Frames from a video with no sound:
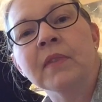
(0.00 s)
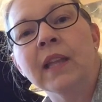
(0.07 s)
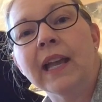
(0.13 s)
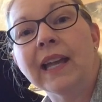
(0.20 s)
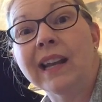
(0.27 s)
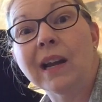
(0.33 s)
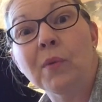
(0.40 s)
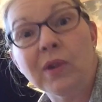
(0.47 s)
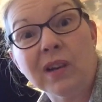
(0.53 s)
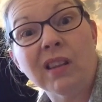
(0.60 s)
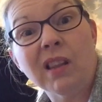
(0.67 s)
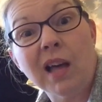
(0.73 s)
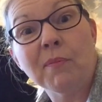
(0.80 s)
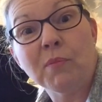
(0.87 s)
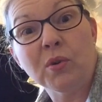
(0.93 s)
and I want a
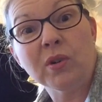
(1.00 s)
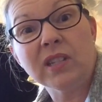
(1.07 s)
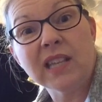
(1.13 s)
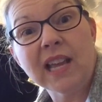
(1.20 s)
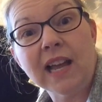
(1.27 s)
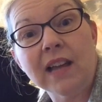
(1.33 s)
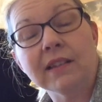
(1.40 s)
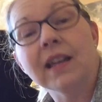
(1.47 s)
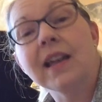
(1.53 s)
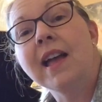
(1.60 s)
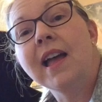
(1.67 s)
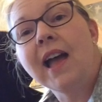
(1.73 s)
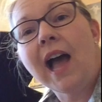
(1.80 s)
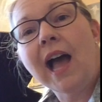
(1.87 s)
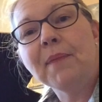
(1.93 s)
lot more sound,
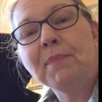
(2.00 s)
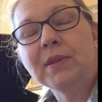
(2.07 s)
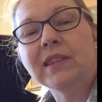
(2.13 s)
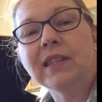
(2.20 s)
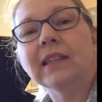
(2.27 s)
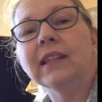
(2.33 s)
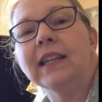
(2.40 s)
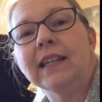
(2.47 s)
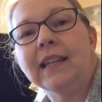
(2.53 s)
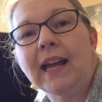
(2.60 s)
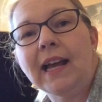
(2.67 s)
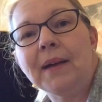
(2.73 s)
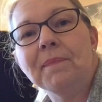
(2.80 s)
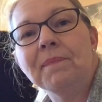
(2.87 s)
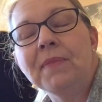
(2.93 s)
I put the lid
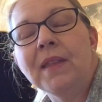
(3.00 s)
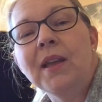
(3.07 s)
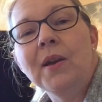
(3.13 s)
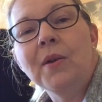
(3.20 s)
up.